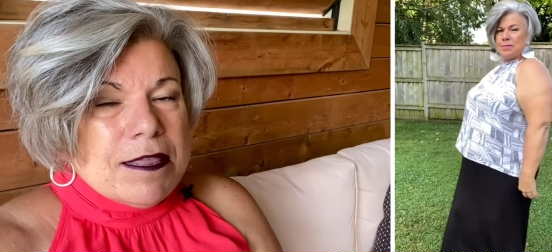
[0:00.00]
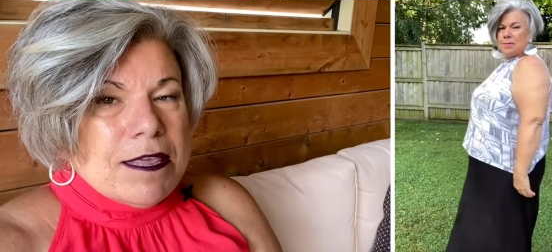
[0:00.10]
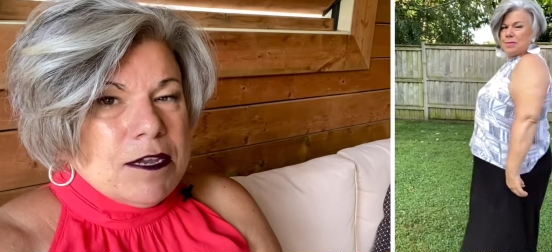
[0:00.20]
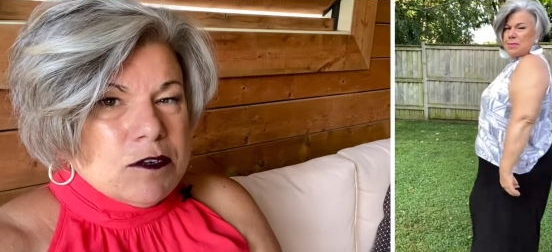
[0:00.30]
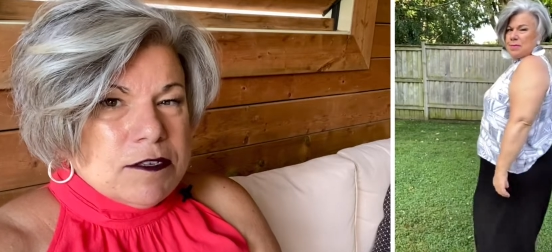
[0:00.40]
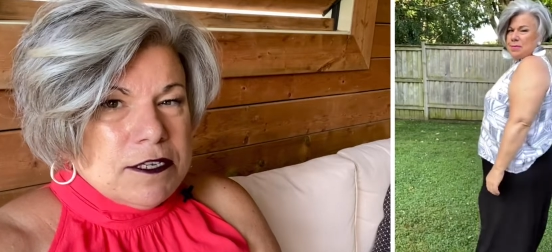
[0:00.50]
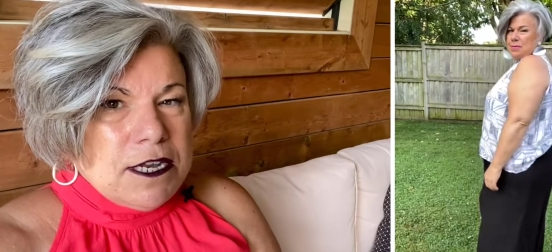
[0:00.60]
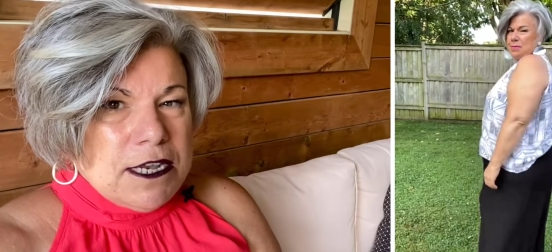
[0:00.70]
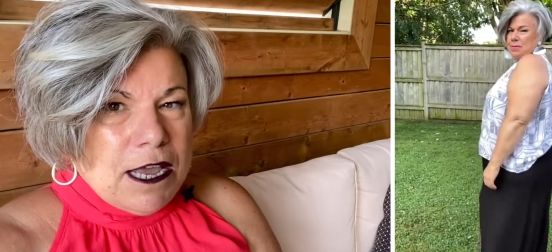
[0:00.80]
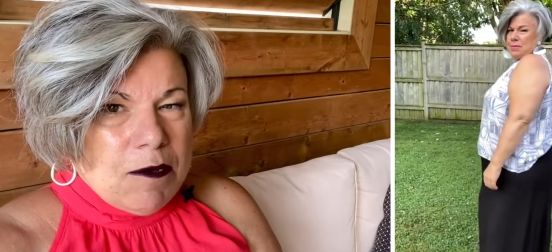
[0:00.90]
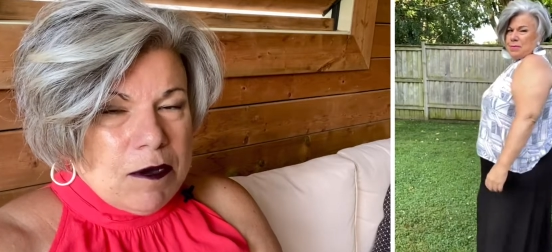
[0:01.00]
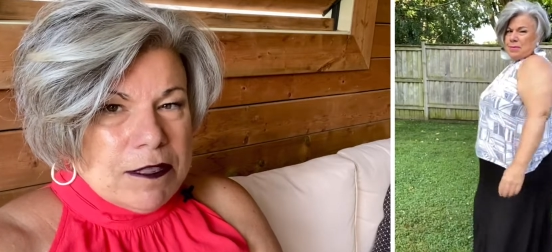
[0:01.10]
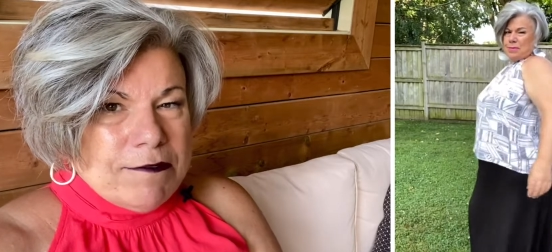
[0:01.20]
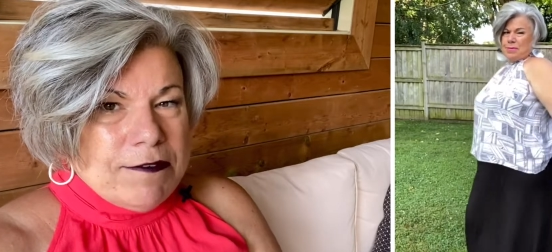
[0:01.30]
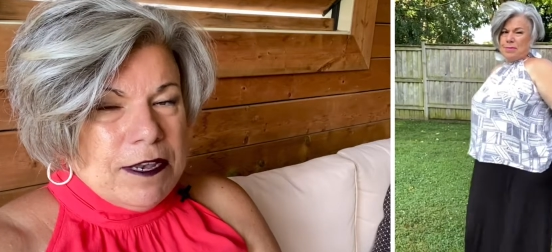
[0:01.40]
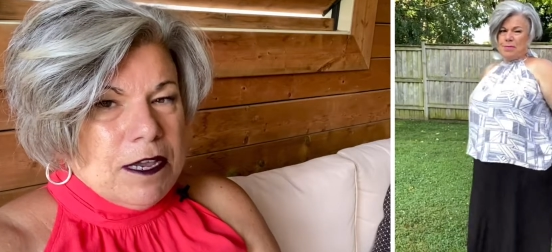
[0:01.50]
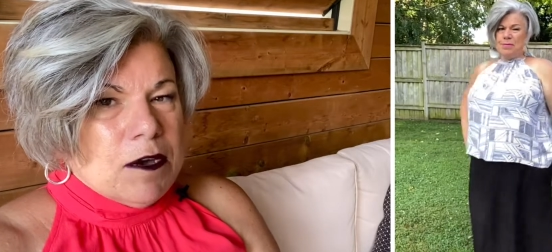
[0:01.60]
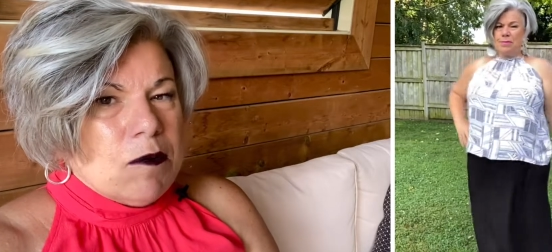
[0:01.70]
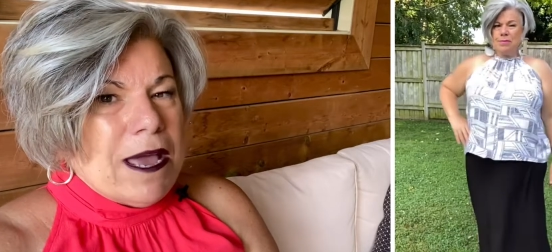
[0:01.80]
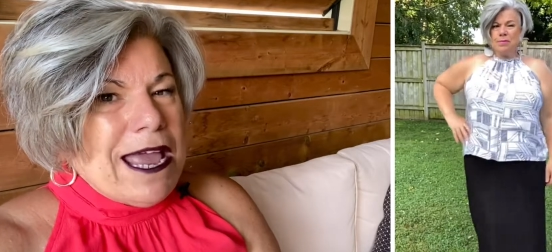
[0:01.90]
Speaker 1: that you're seeing now on the
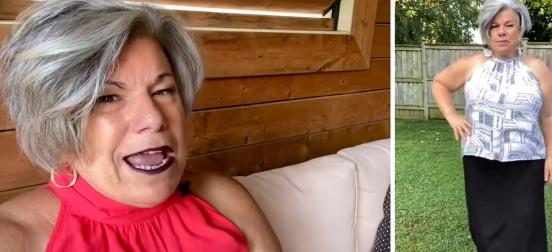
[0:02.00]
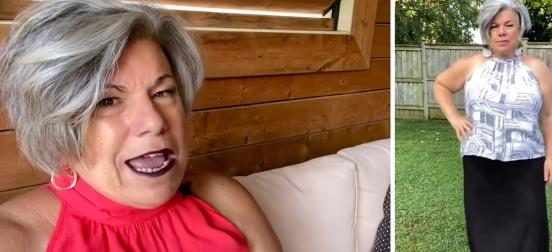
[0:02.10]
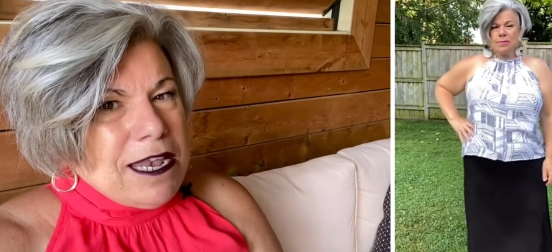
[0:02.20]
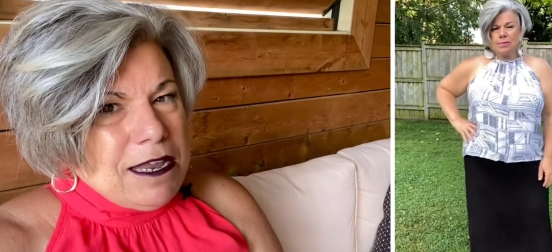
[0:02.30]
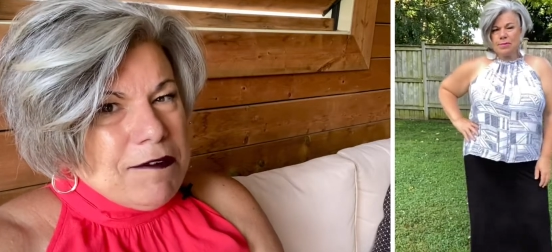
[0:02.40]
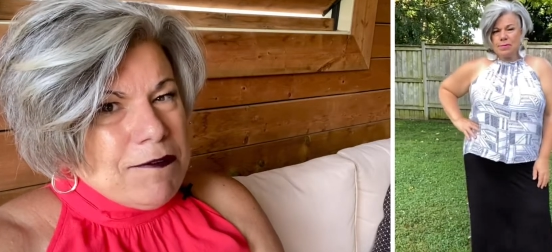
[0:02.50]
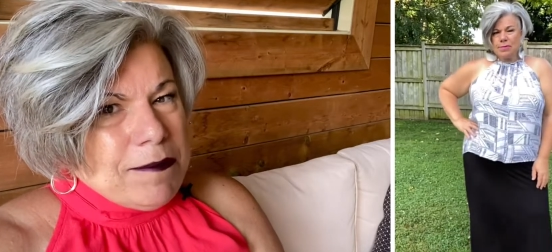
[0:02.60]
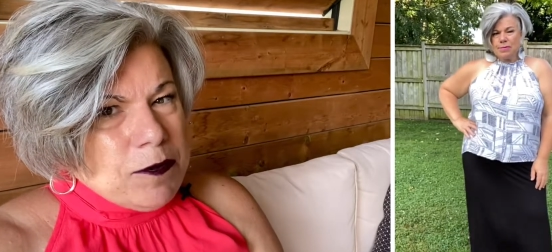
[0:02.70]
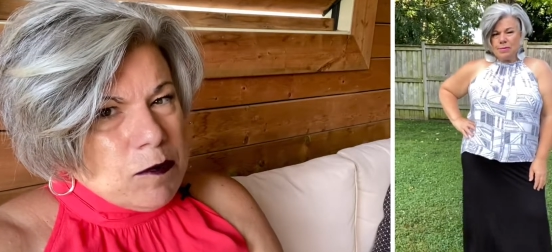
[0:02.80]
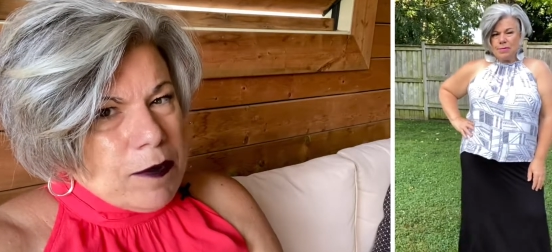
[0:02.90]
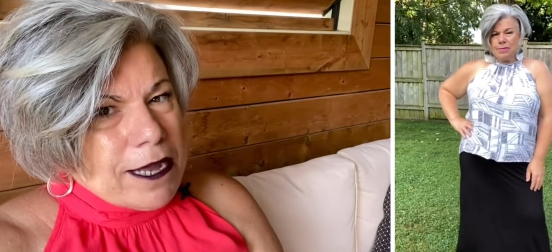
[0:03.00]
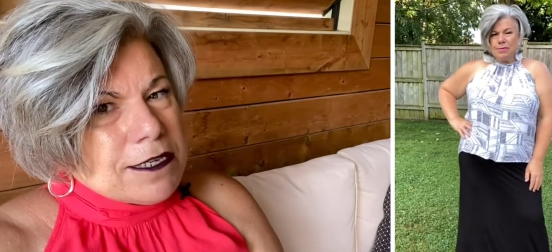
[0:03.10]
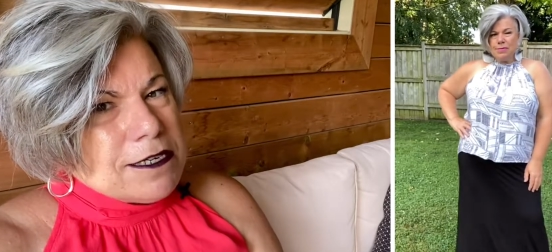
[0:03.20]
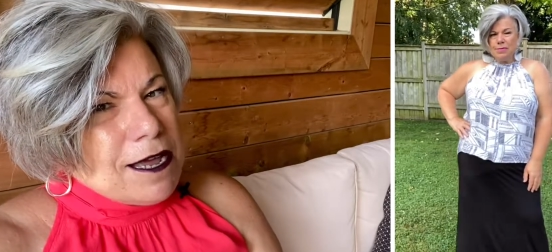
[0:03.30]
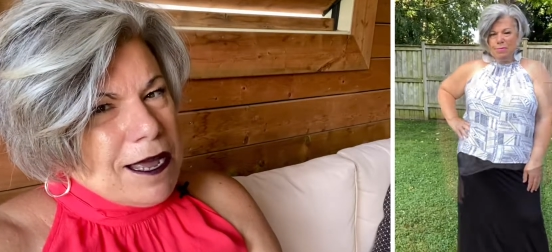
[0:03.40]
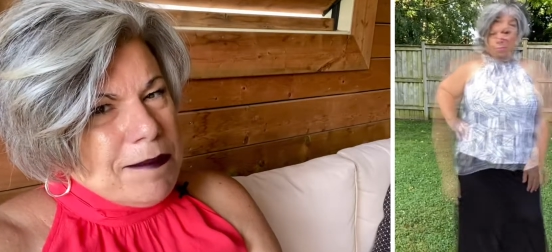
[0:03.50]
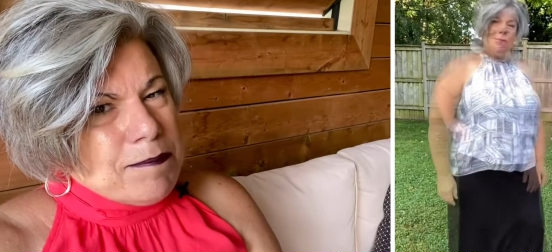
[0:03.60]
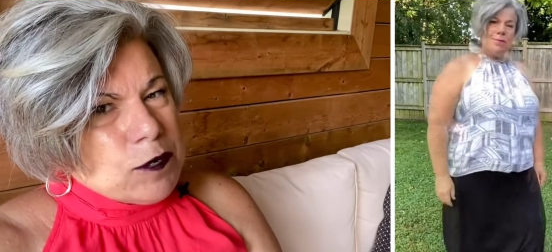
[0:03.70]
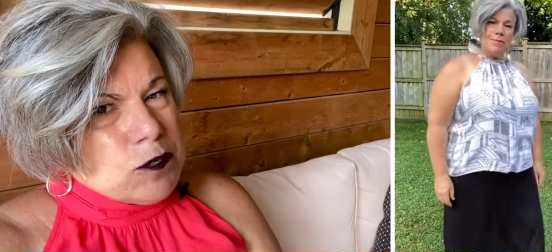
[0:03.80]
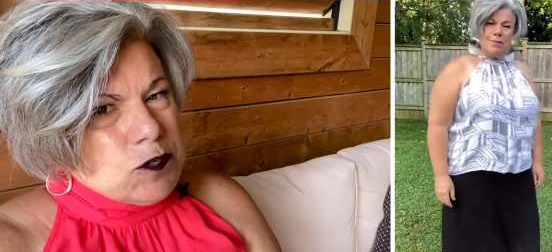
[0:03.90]
video. And if I'm correct, I
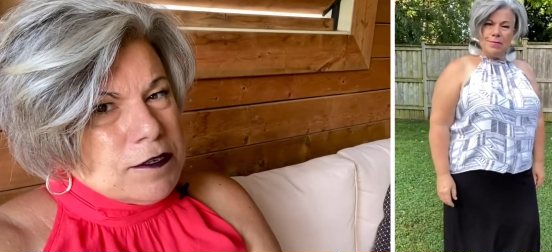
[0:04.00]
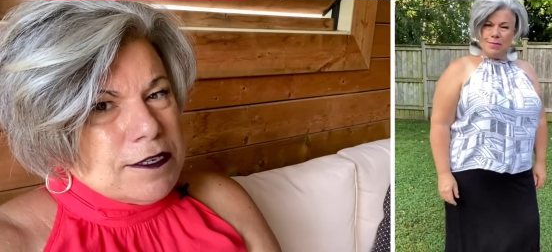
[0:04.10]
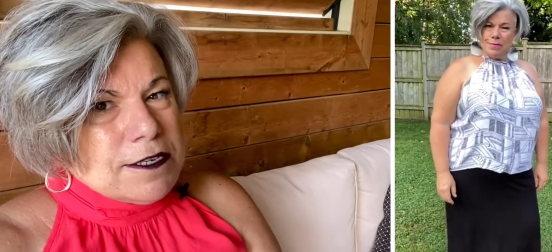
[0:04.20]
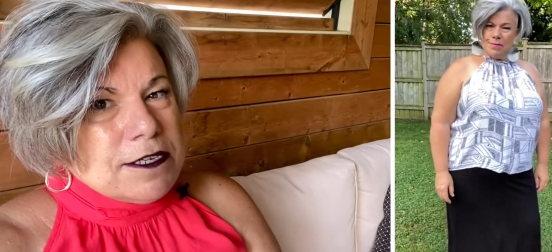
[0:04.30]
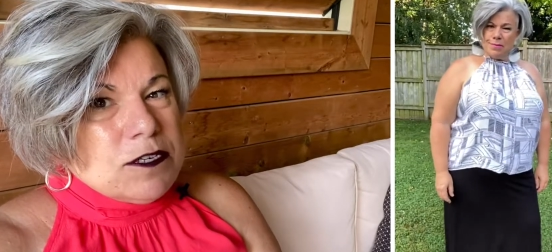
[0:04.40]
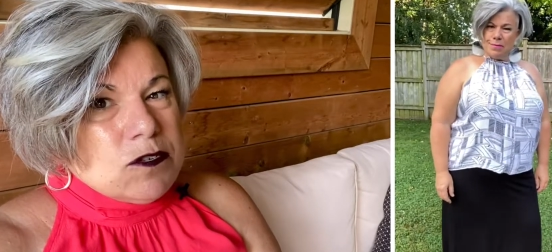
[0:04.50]
purchased this in